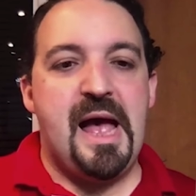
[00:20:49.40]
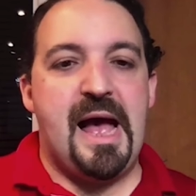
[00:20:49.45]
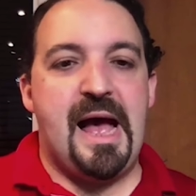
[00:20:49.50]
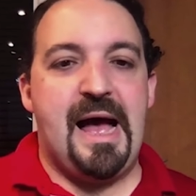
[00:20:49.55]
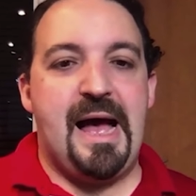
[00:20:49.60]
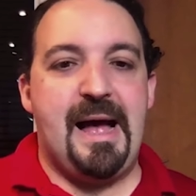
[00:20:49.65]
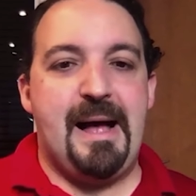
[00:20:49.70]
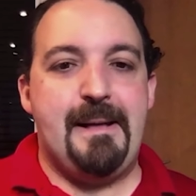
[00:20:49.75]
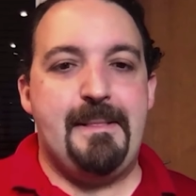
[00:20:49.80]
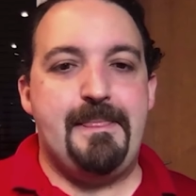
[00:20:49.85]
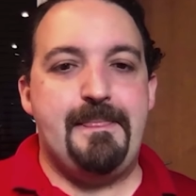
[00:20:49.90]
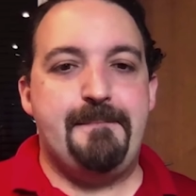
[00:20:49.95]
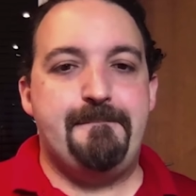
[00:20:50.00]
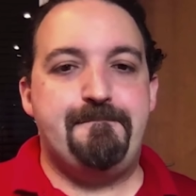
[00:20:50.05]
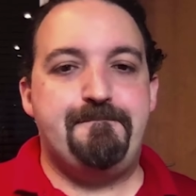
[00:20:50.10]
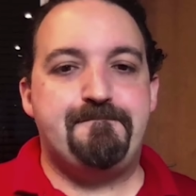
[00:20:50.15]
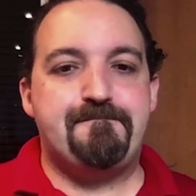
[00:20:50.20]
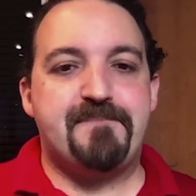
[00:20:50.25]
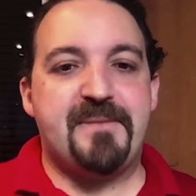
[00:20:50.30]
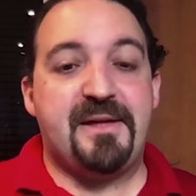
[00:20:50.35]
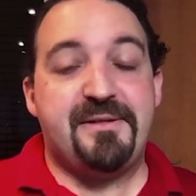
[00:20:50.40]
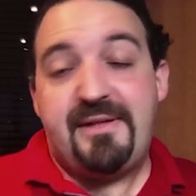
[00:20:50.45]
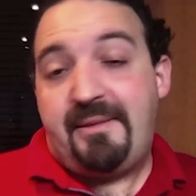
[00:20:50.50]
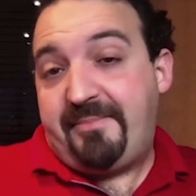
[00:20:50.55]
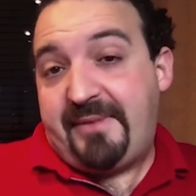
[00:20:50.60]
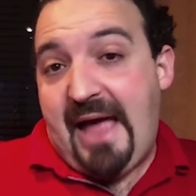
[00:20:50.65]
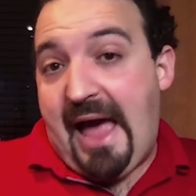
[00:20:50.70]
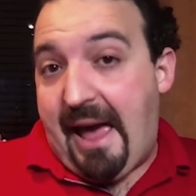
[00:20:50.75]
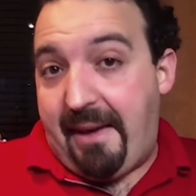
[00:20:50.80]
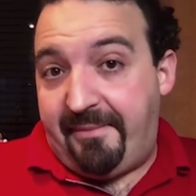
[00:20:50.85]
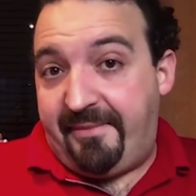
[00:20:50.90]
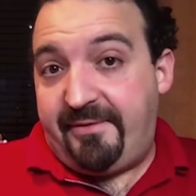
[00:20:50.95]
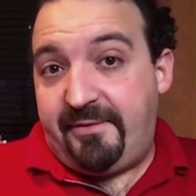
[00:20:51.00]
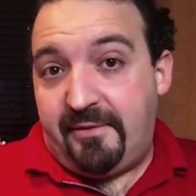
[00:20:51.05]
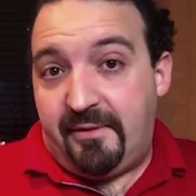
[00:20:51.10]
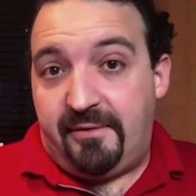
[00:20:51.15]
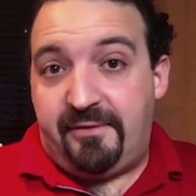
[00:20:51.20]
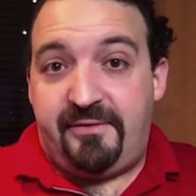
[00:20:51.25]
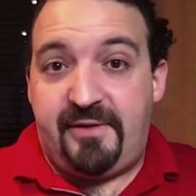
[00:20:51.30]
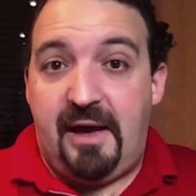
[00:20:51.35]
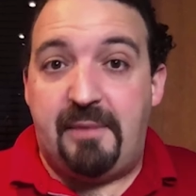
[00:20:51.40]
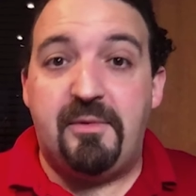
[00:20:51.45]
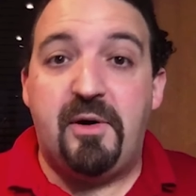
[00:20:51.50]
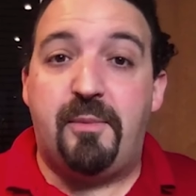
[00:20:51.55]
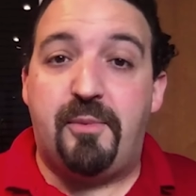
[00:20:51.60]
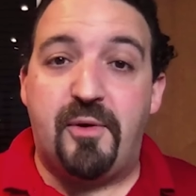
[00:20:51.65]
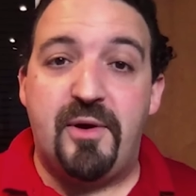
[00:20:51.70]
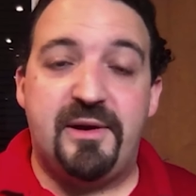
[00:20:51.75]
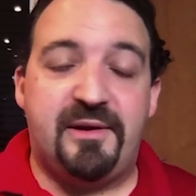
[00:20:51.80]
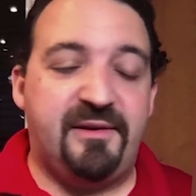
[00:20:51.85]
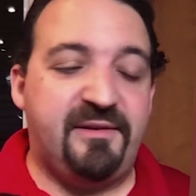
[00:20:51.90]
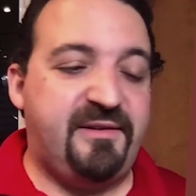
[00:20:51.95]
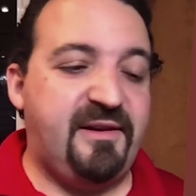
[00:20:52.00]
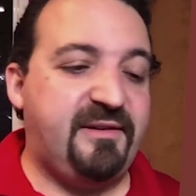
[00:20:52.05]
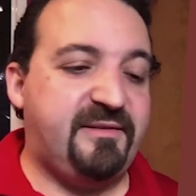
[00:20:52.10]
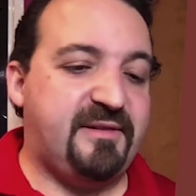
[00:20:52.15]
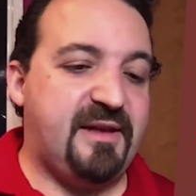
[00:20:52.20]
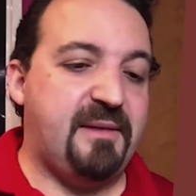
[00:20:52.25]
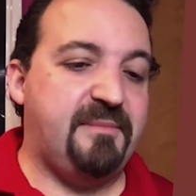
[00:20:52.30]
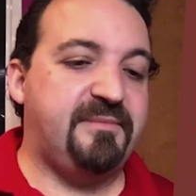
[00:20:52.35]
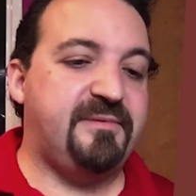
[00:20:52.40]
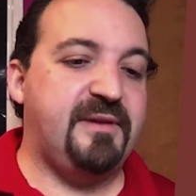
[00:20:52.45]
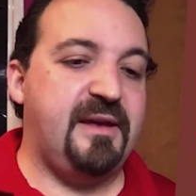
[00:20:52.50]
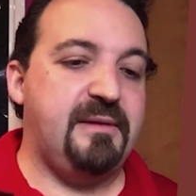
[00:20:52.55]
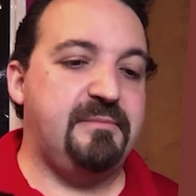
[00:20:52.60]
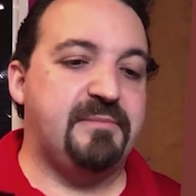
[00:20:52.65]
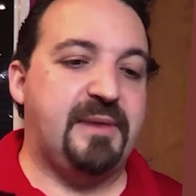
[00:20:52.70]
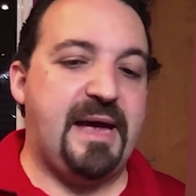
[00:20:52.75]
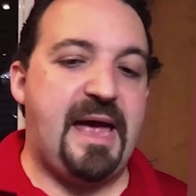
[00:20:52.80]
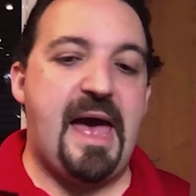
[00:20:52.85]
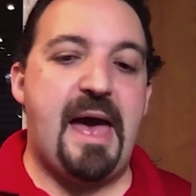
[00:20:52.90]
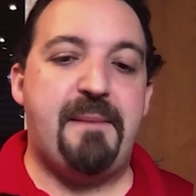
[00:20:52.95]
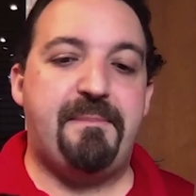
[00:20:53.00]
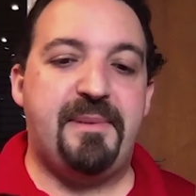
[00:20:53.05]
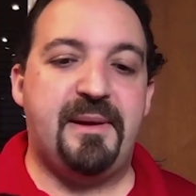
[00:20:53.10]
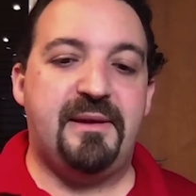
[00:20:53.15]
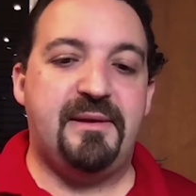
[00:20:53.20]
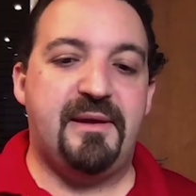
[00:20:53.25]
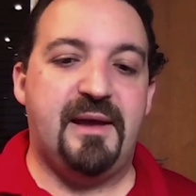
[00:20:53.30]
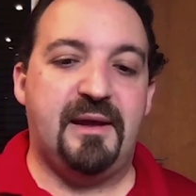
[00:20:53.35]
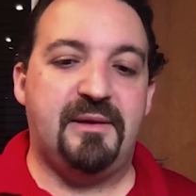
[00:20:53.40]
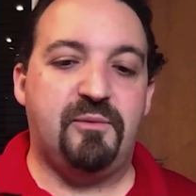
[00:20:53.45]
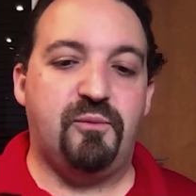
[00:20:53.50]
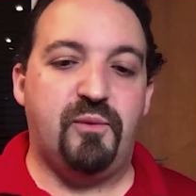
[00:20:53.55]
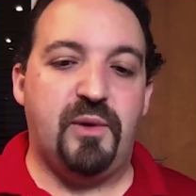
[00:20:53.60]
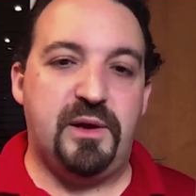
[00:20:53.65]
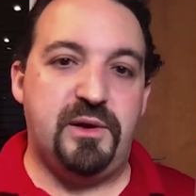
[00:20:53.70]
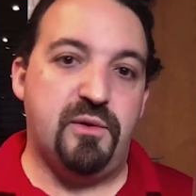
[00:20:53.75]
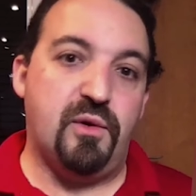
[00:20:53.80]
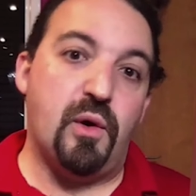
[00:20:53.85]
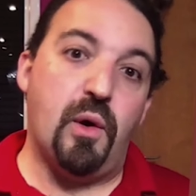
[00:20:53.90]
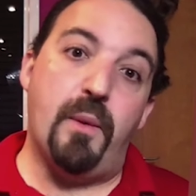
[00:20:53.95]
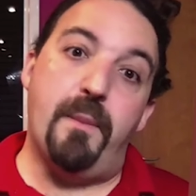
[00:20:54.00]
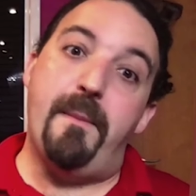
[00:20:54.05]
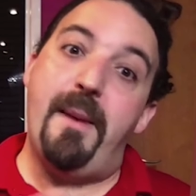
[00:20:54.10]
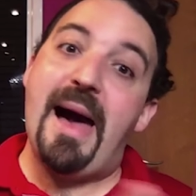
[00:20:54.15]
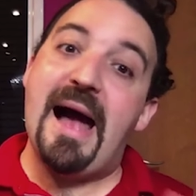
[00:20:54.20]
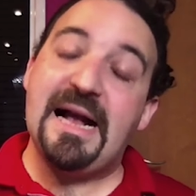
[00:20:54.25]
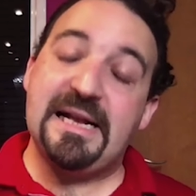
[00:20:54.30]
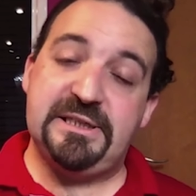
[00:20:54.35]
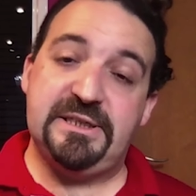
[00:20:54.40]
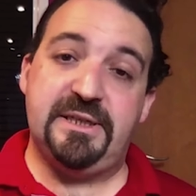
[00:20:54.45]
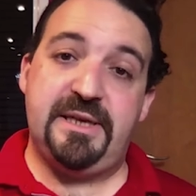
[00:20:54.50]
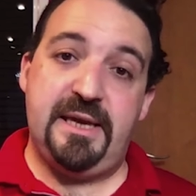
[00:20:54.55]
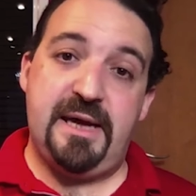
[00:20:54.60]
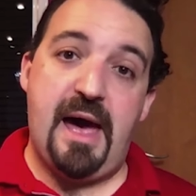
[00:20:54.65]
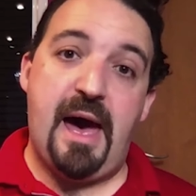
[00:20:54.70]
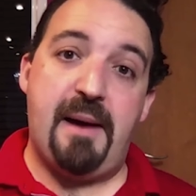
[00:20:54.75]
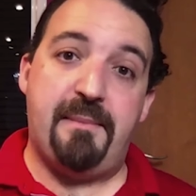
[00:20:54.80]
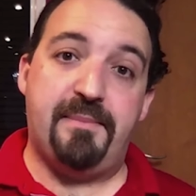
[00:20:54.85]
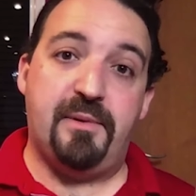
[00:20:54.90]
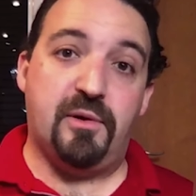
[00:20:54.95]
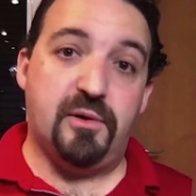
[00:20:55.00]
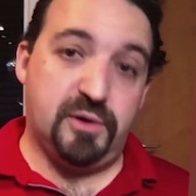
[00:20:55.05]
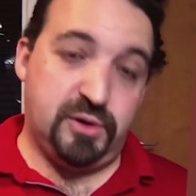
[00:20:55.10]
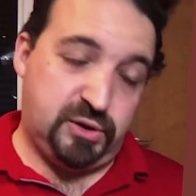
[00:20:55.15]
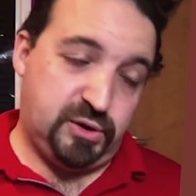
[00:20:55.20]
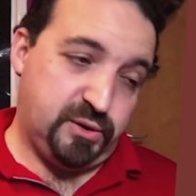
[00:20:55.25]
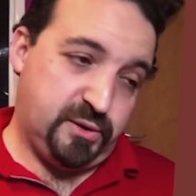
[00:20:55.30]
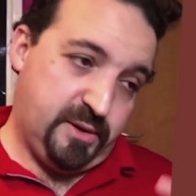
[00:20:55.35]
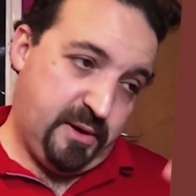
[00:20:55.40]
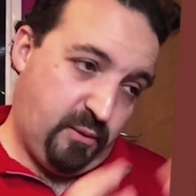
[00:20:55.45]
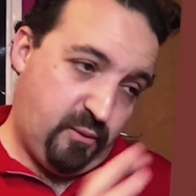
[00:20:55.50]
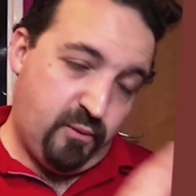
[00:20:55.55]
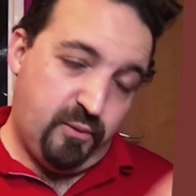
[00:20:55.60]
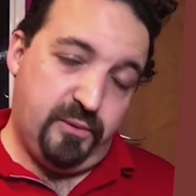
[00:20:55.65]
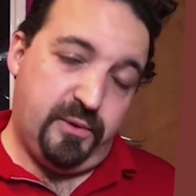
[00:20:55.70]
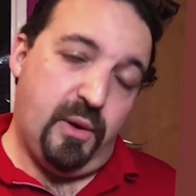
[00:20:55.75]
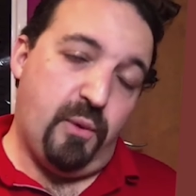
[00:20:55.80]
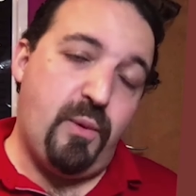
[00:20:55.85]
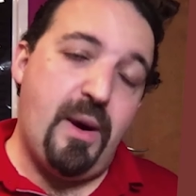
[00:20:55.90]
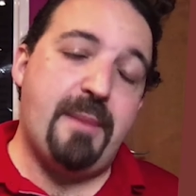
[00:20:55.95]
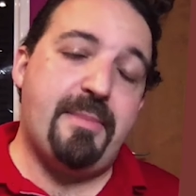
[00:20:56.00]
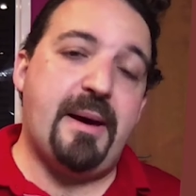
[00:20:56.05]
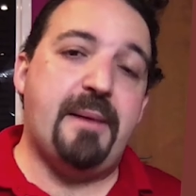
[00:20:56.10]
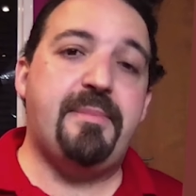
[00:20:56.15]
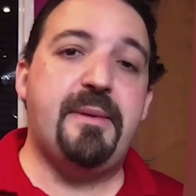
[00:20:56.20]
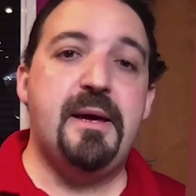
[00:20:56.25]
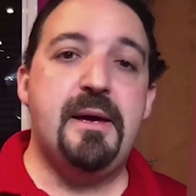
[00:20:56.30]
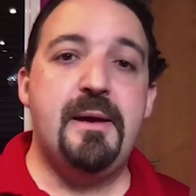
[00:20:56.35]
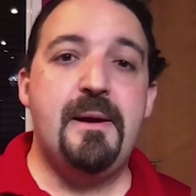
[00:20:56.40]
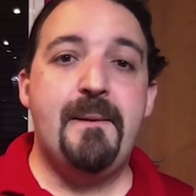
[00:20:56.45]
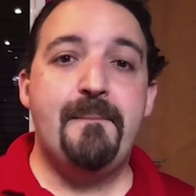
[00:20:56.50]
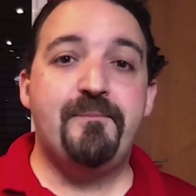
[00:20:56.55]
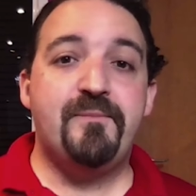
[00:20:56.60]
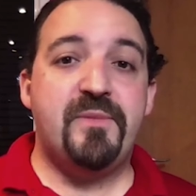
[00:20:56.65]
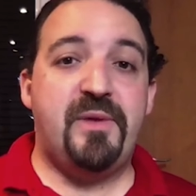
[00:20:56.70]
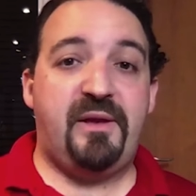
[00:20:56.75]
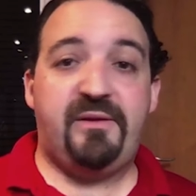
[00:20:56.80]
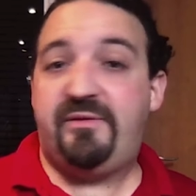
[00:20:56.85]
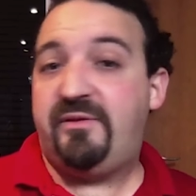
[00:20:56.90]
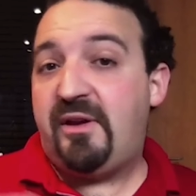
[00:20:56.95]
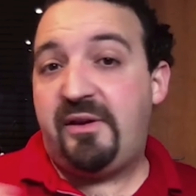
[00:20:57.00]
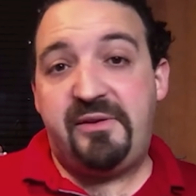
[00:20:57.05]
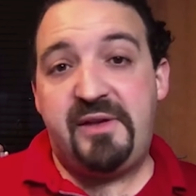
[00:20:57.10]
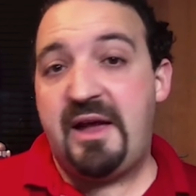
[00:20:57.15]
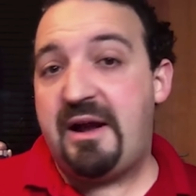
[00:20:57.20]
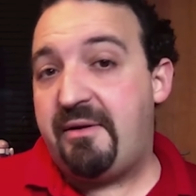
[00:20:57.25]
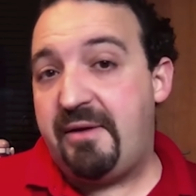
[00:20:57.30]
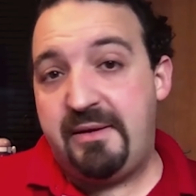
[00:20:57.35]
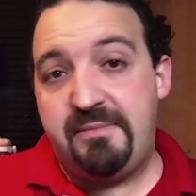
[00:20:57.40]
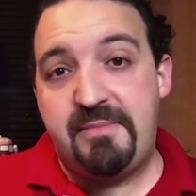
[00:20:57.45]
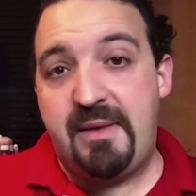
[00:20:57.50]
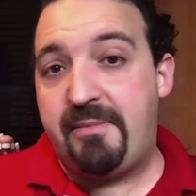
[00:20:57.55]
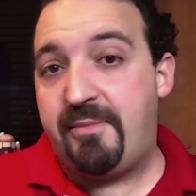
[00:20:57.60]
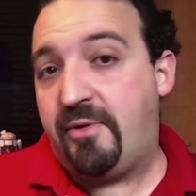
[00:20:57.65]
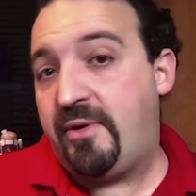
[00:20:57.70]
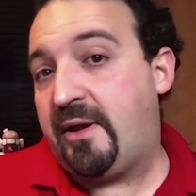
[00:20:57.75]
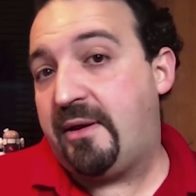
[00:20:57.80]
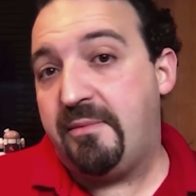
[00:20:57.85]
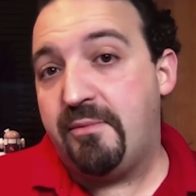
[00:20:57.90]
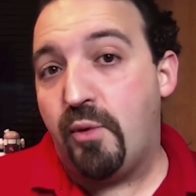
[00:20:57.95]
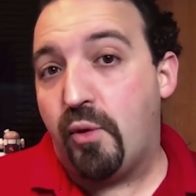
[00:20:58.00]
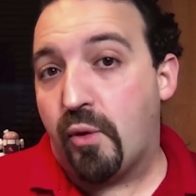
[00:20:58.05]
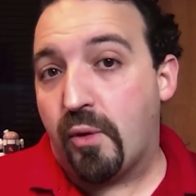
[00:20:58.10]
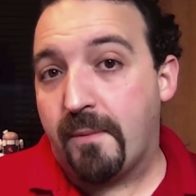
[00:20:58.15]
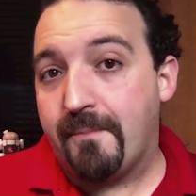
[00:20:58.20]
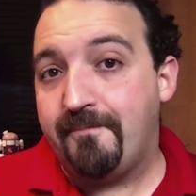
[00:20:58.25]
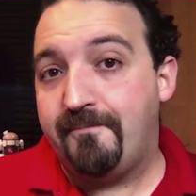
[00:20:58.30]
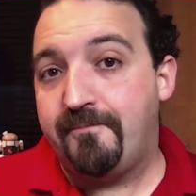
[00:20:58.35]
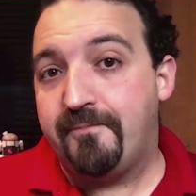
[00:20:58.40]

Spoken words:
Sometimes on some operating systems, it might happen that when you go back to the app or to the web app, it's not there in memory anymore.